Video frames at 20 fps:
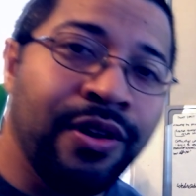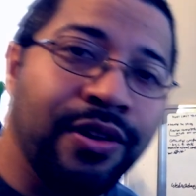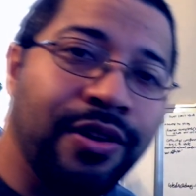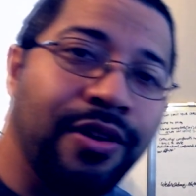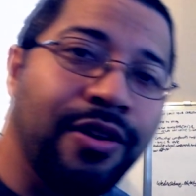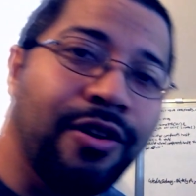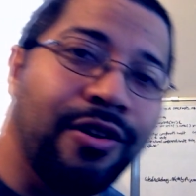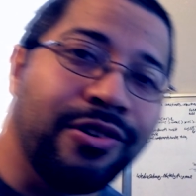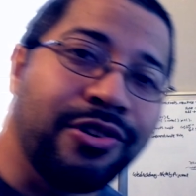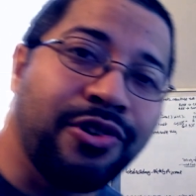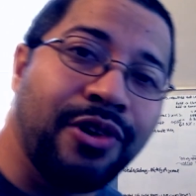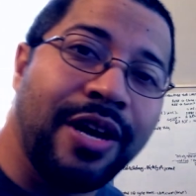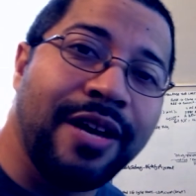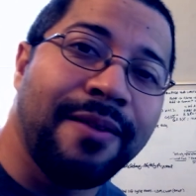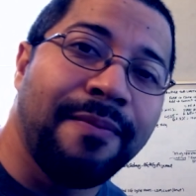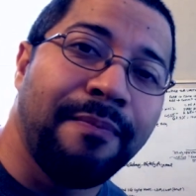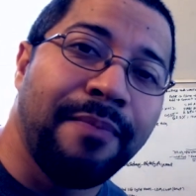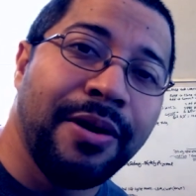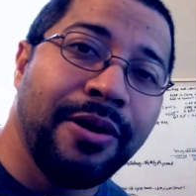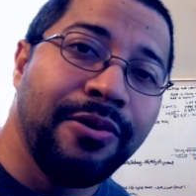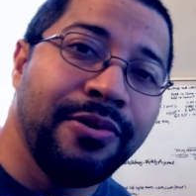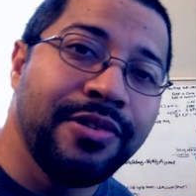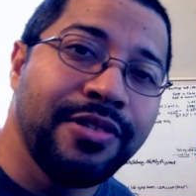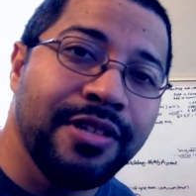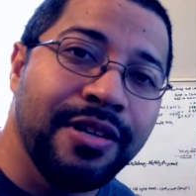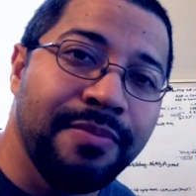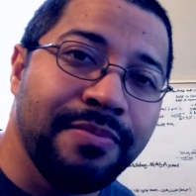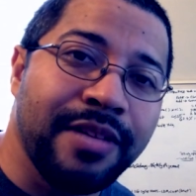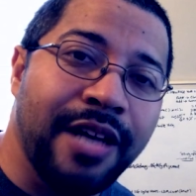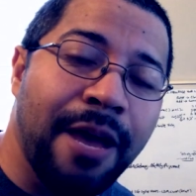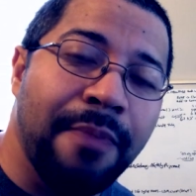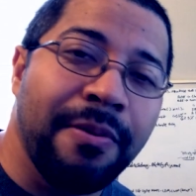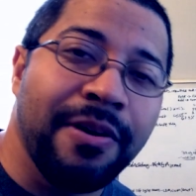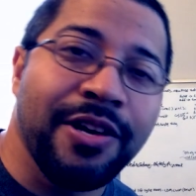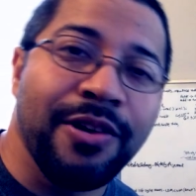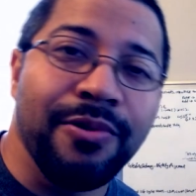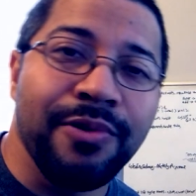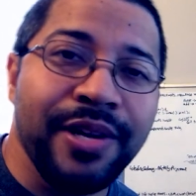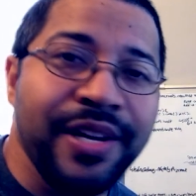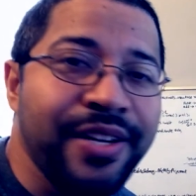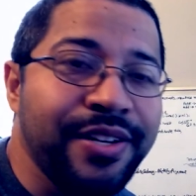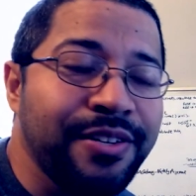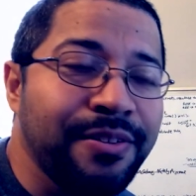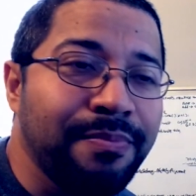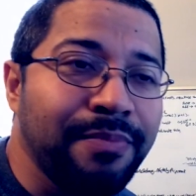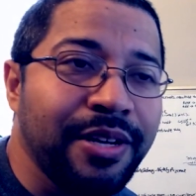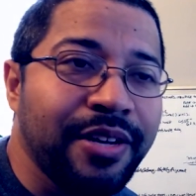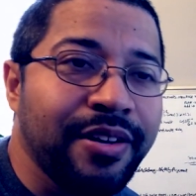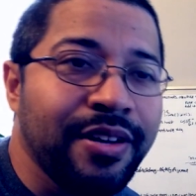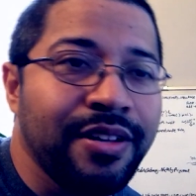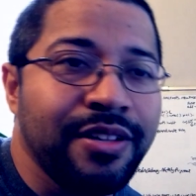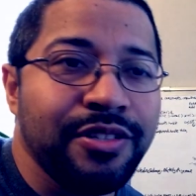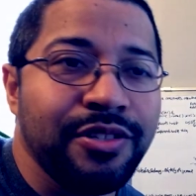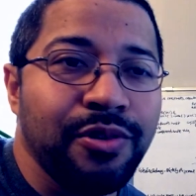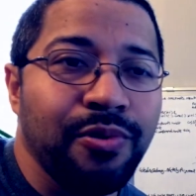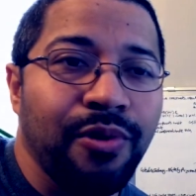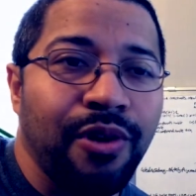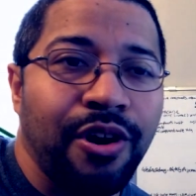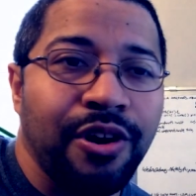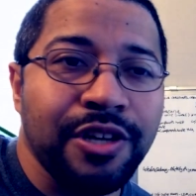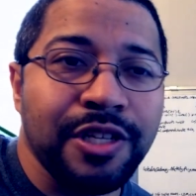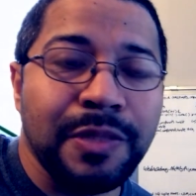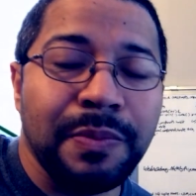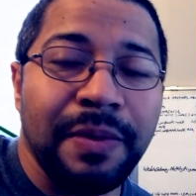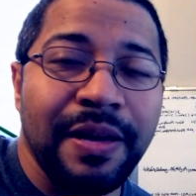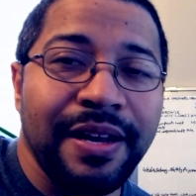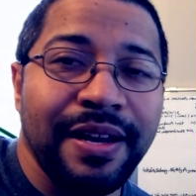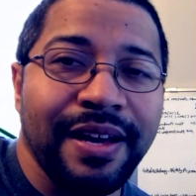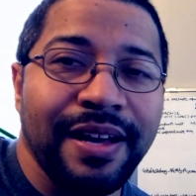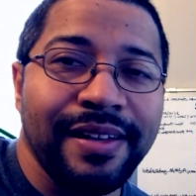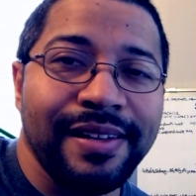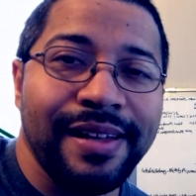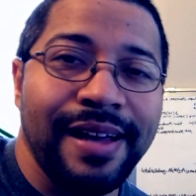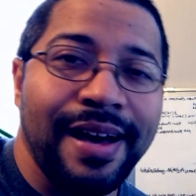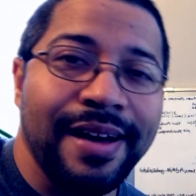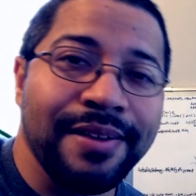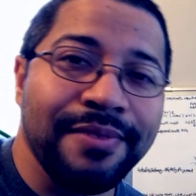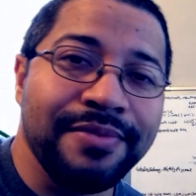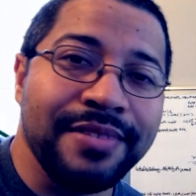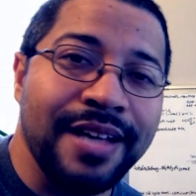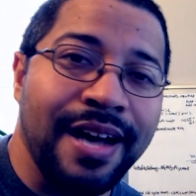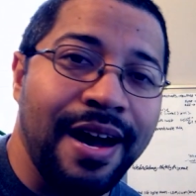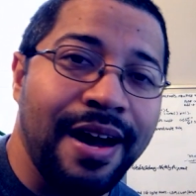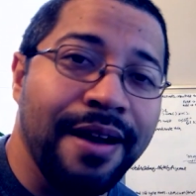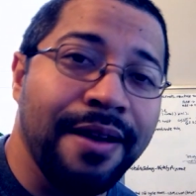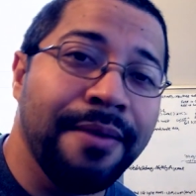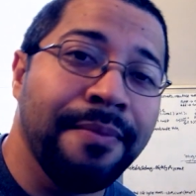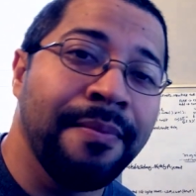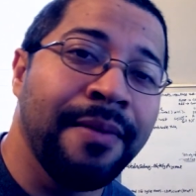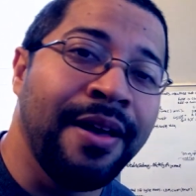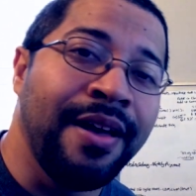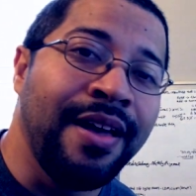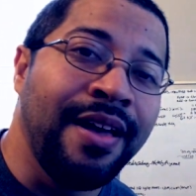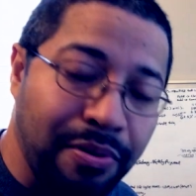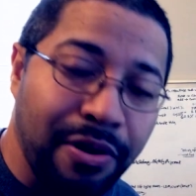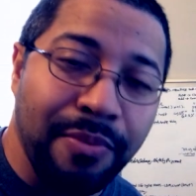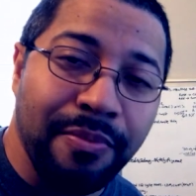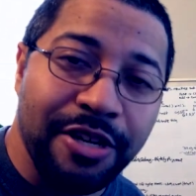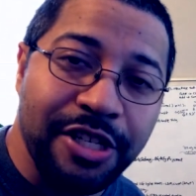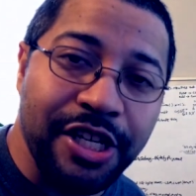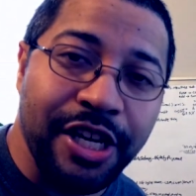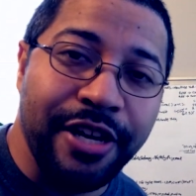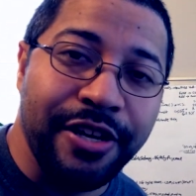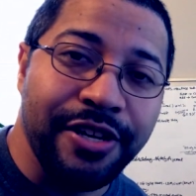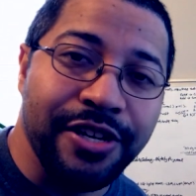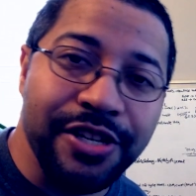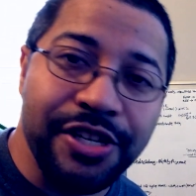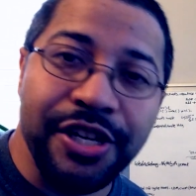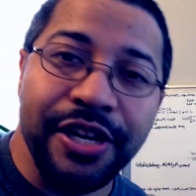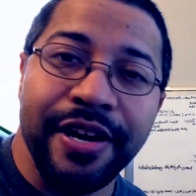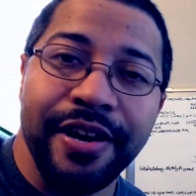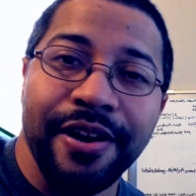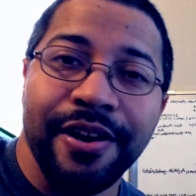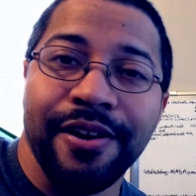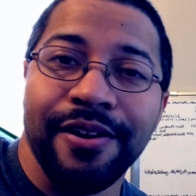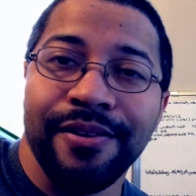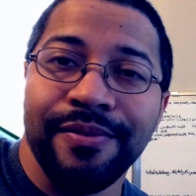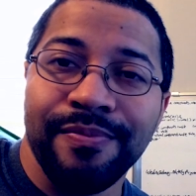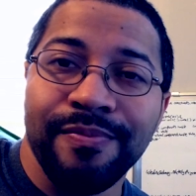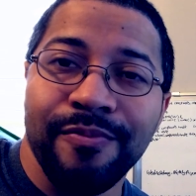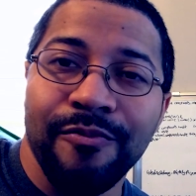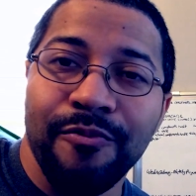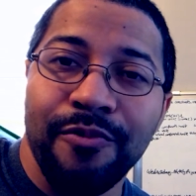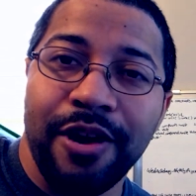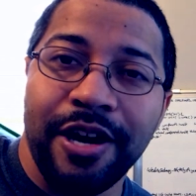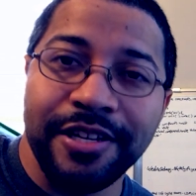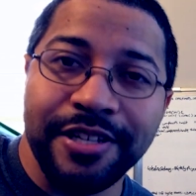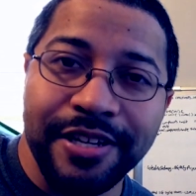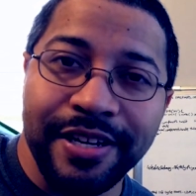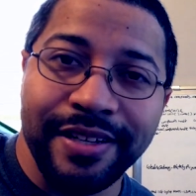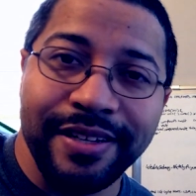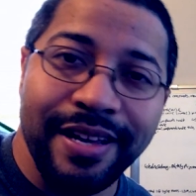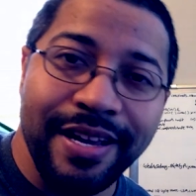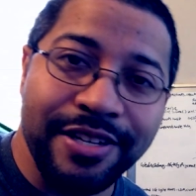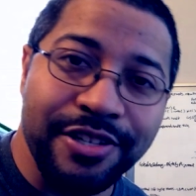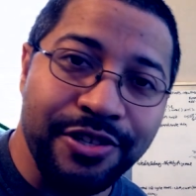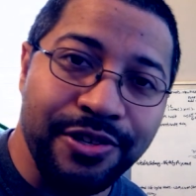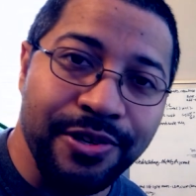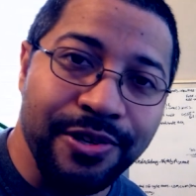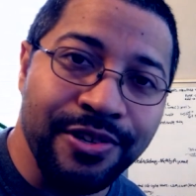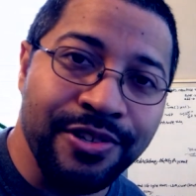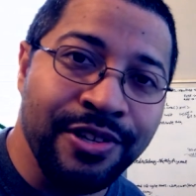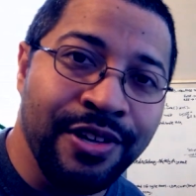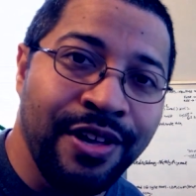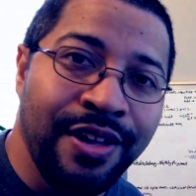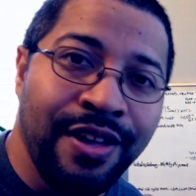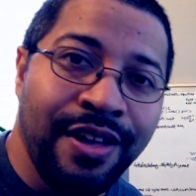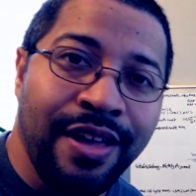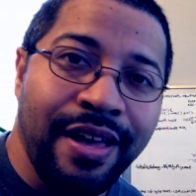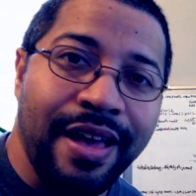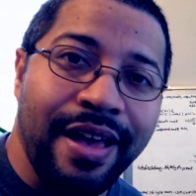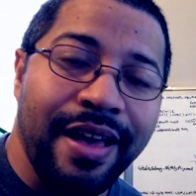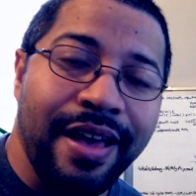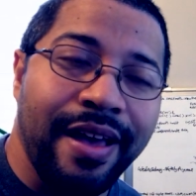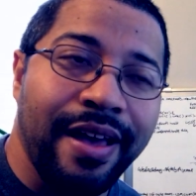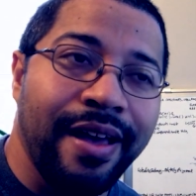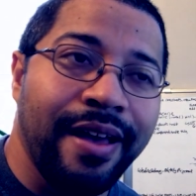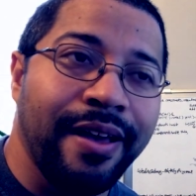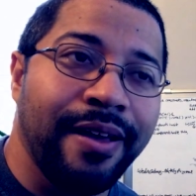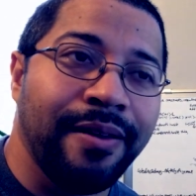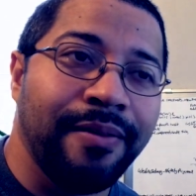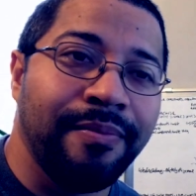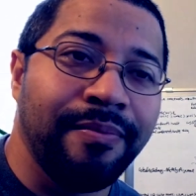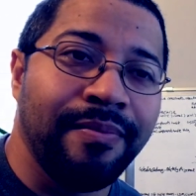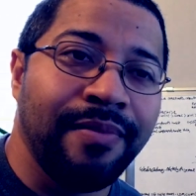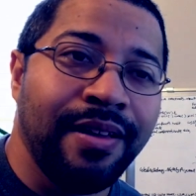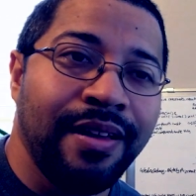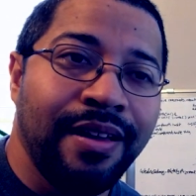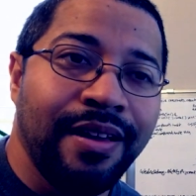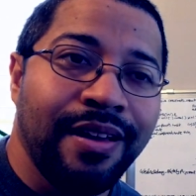You know, try to build some type of cohesion because you are spending a lot of time pretty much in your chair watching lectures. And